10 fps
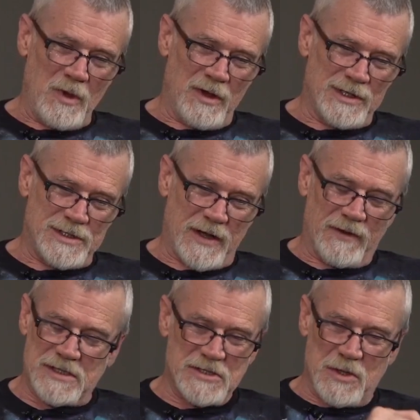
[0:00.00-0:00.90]
and said,
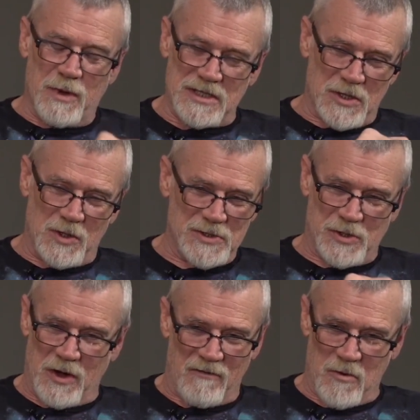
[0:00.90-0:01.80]
"This is the best
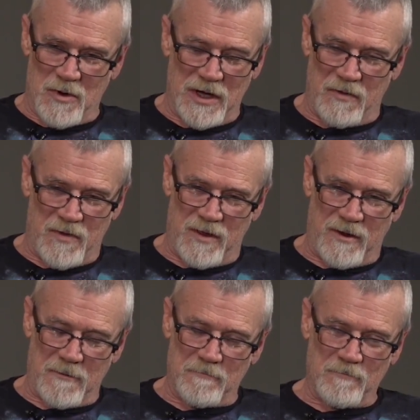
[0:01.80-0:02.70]
holster ever. What do you
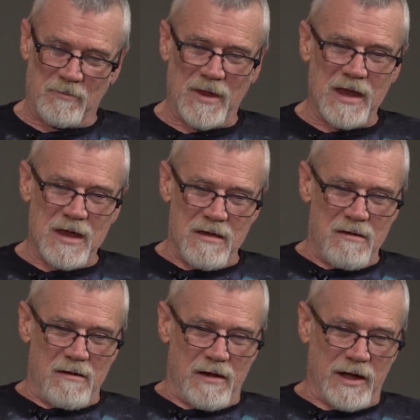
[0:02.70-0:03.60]
think?"
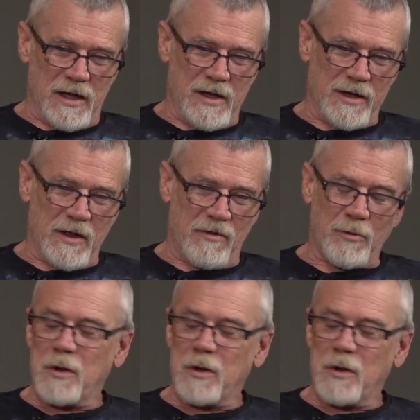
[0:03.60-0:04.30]
And he cut it in 3